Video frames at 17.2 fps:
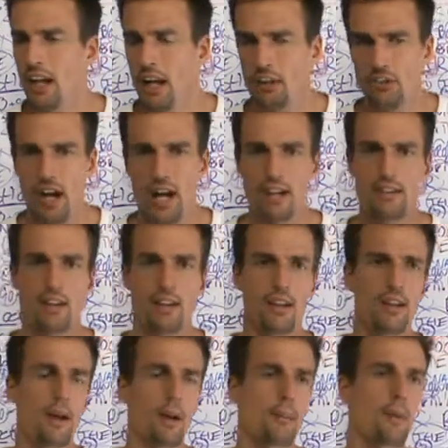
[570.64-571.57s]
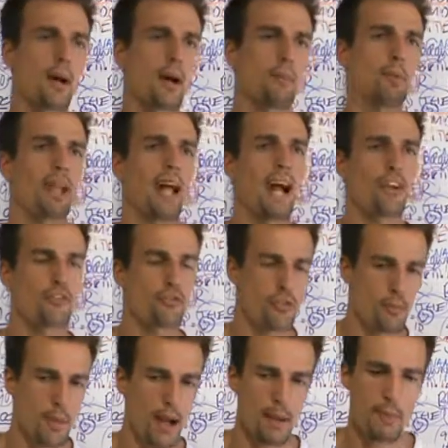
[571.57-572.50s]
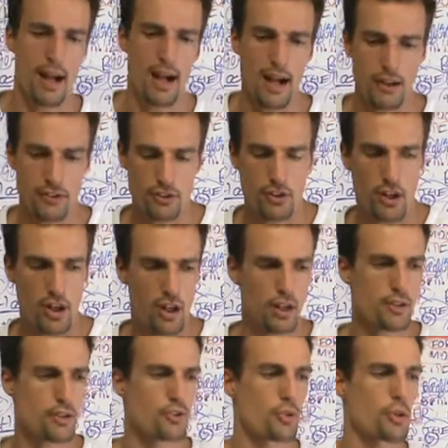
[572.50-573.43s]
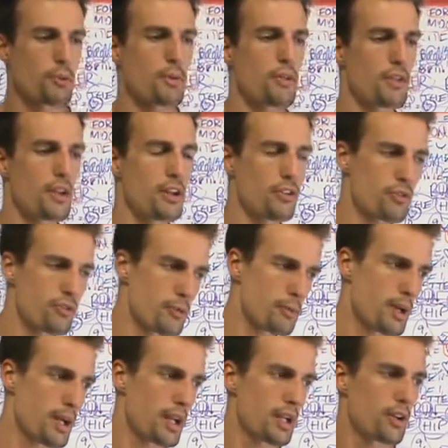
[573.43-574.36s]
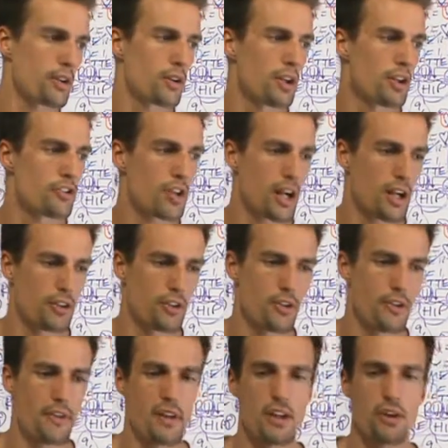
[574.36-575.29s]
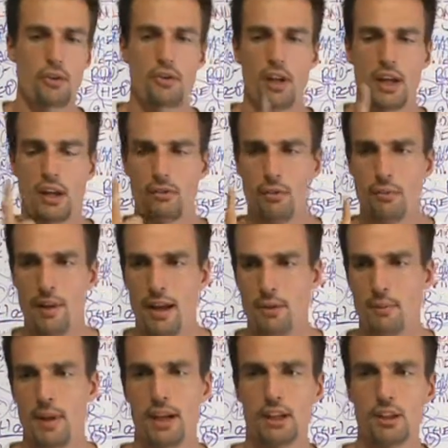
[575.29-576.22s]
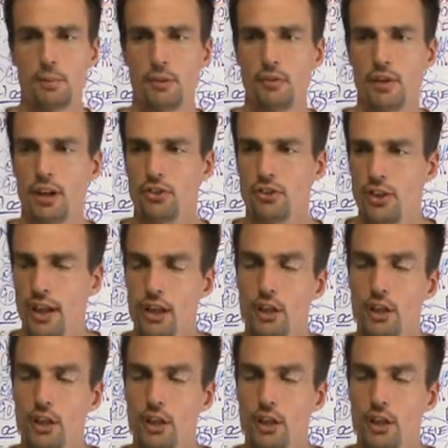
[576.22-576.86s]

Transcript: as I did, a blast from my past, God showing me things from my early childhood that He ordained for mathematical perfection.